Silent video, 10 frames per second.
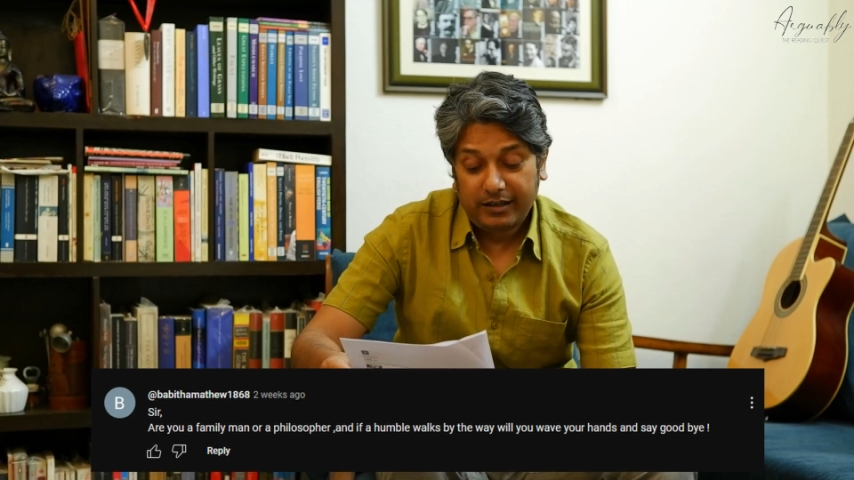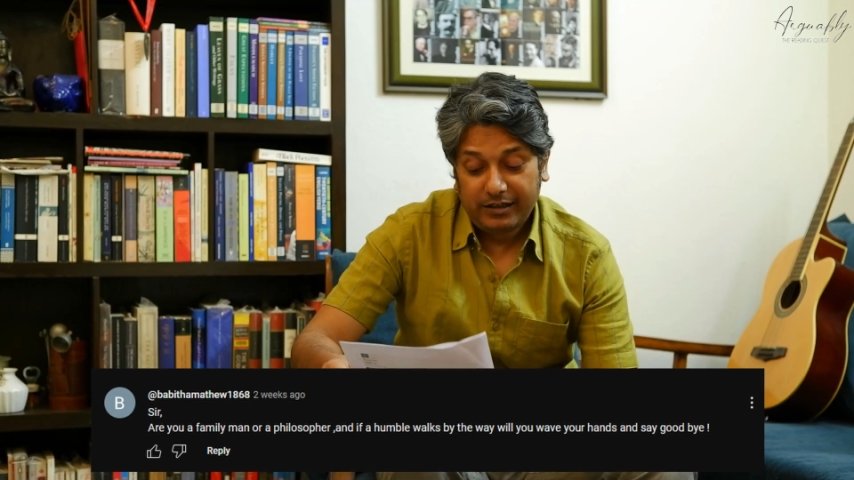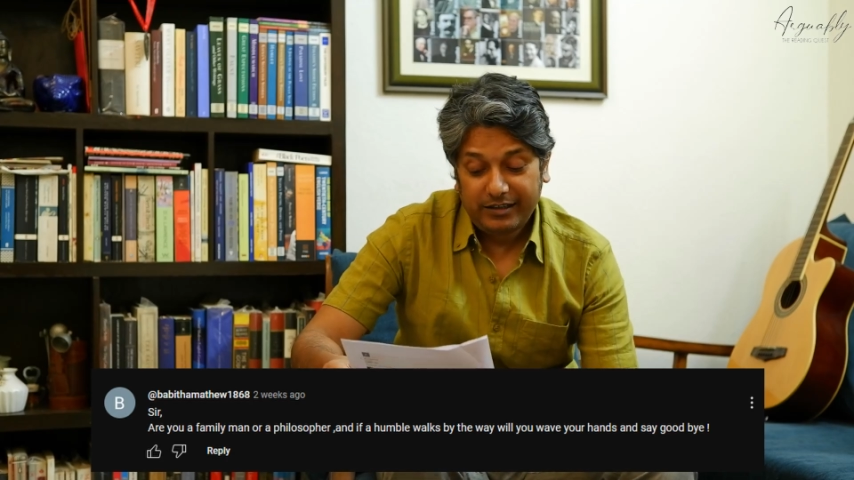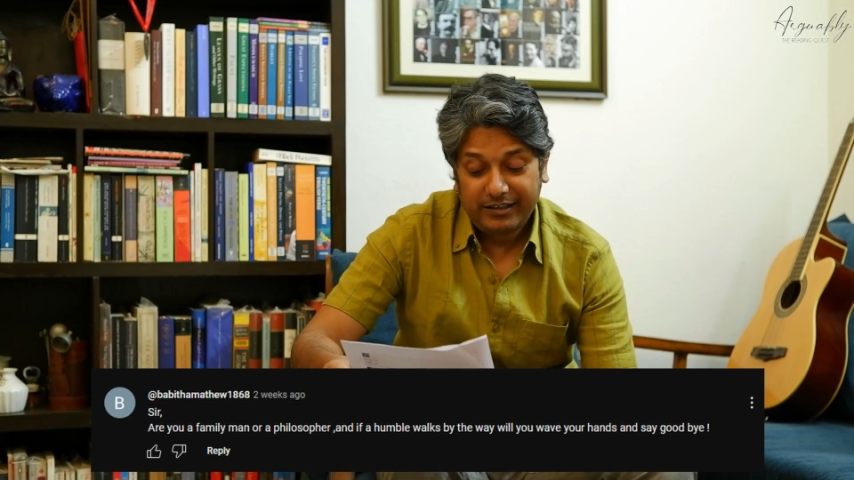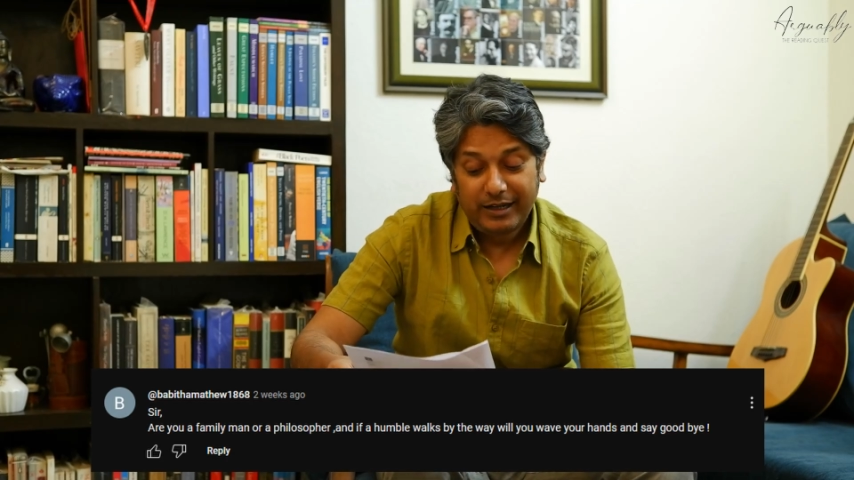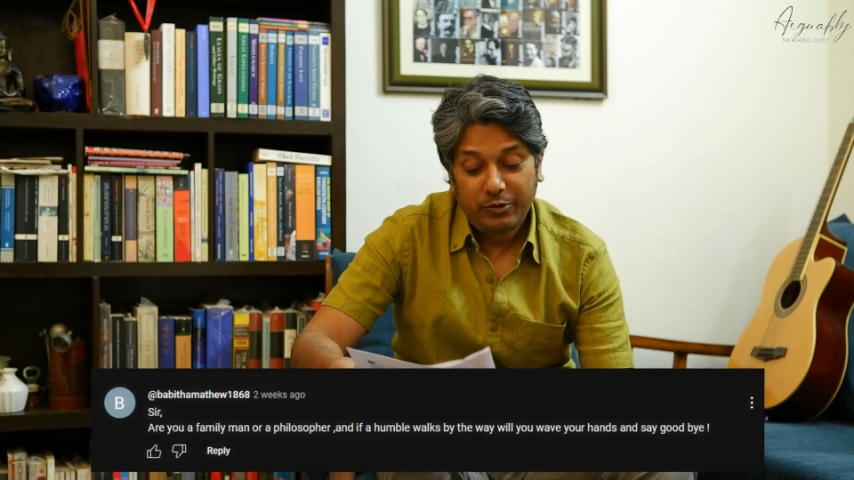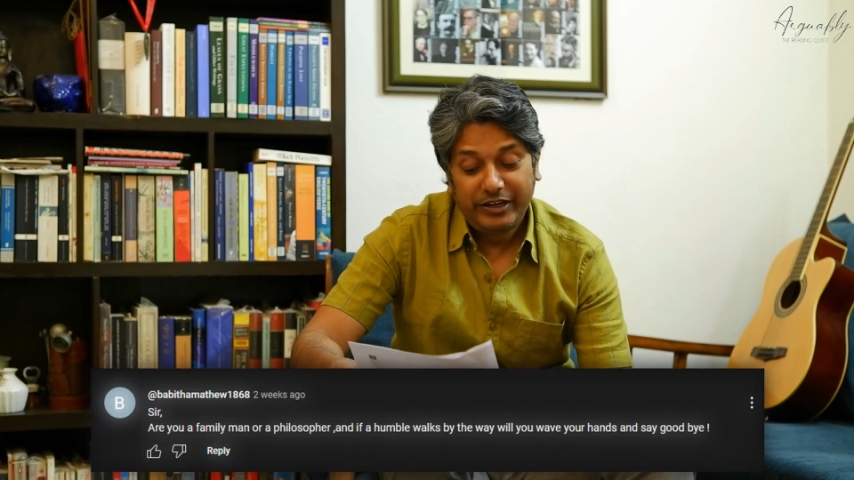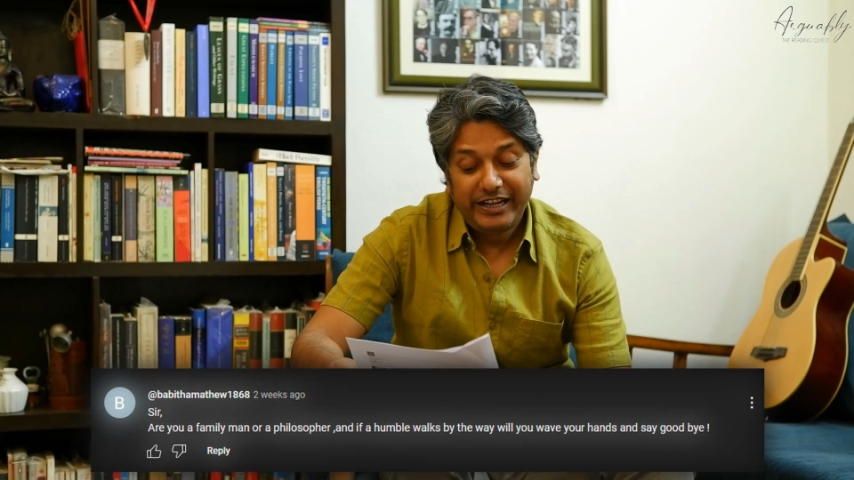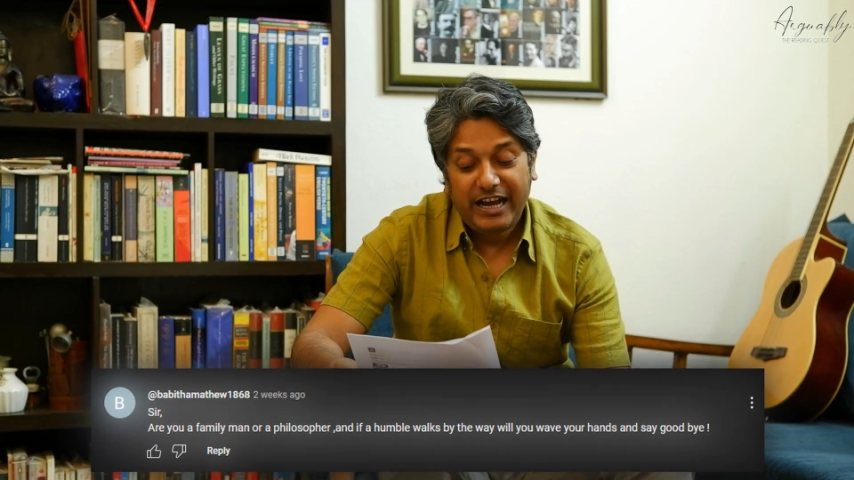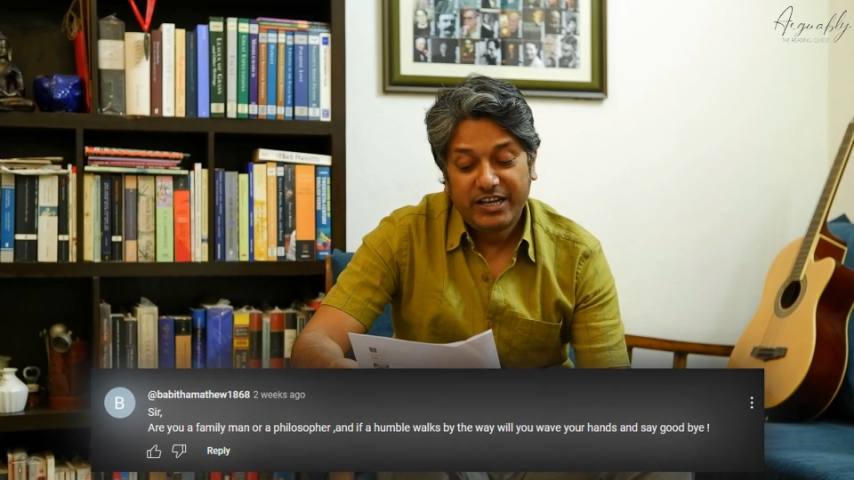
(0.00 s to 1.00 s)
Now,
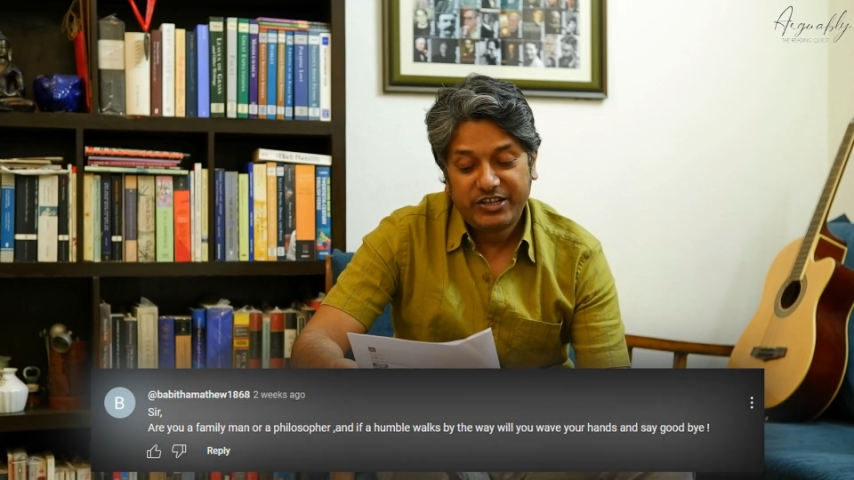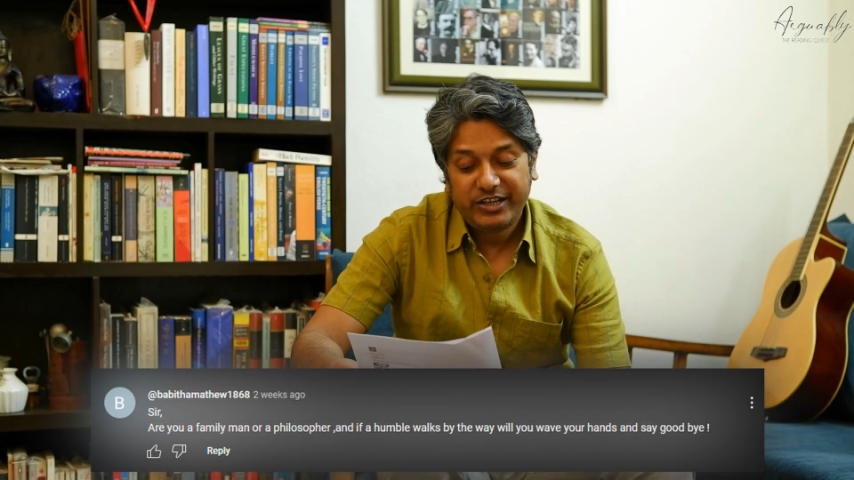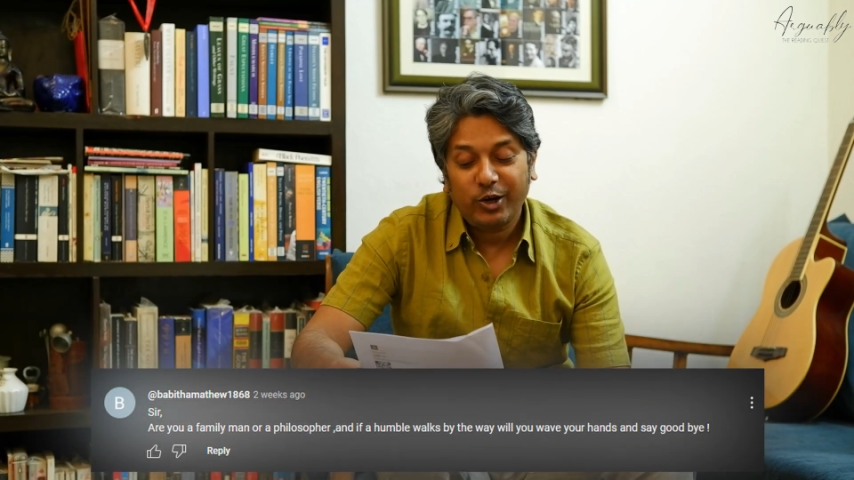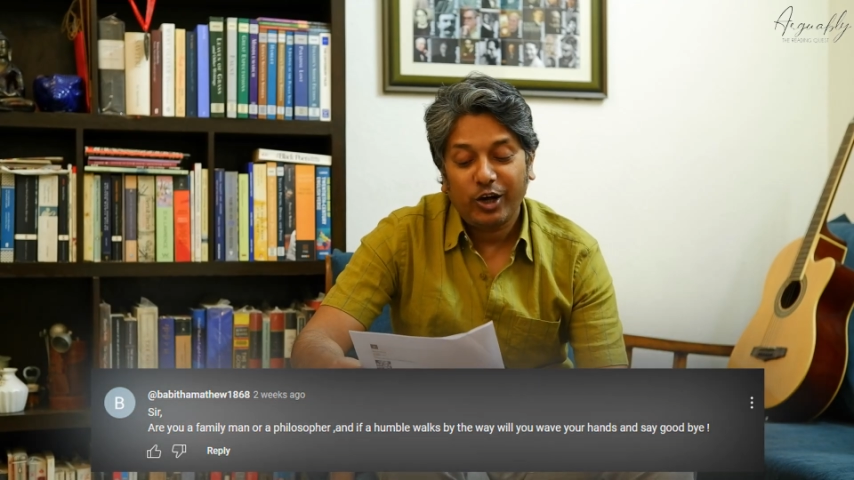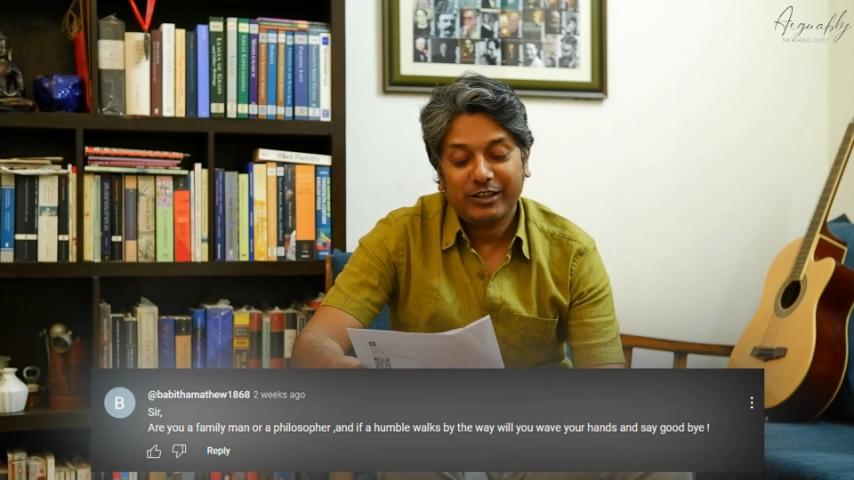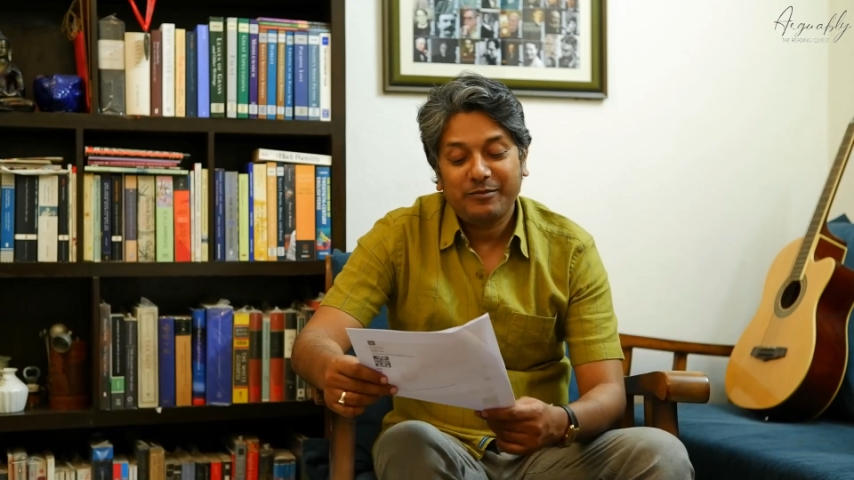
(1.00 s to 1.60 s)
Nyaishi